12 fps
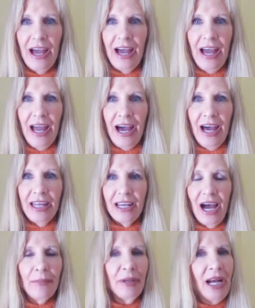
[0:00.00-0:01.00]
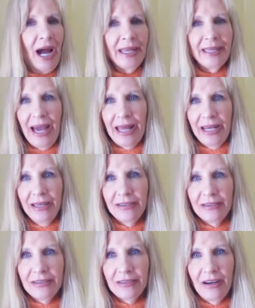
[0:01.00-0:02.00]
And I mean, I get
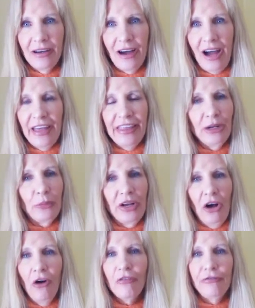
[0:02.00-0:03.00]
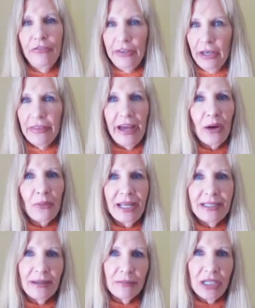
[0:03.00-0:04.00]
it. I think we all feel that way
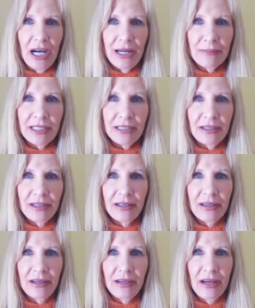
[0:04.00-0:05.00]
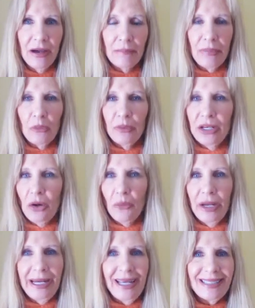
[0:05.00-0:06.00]
sometimes, but we don't
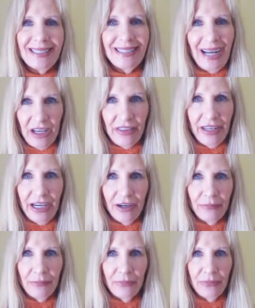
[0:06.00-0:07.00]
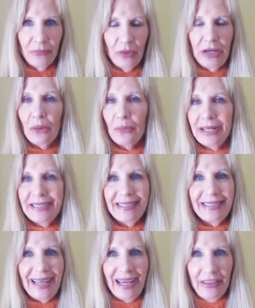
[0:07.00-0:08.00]
want to get stuck there. We don't want to
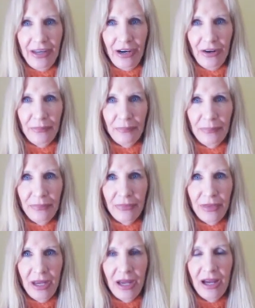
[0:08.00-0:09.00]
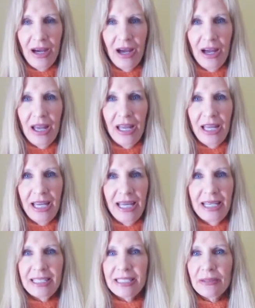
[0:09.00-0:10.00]
stay there.
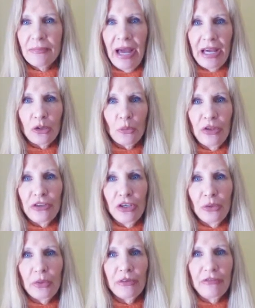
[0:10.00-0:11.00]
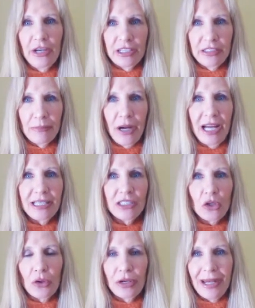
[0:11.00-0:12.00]
It doesn't matter whether you were
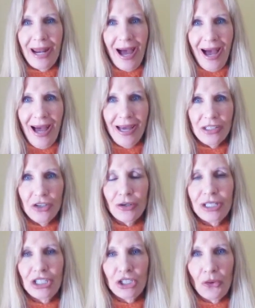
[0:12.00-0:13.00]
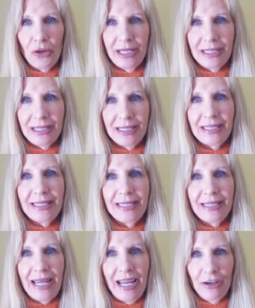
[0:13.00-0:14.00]
victimized or not. Your choice to
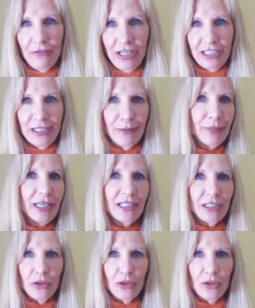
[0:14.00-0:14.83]
stay a victim is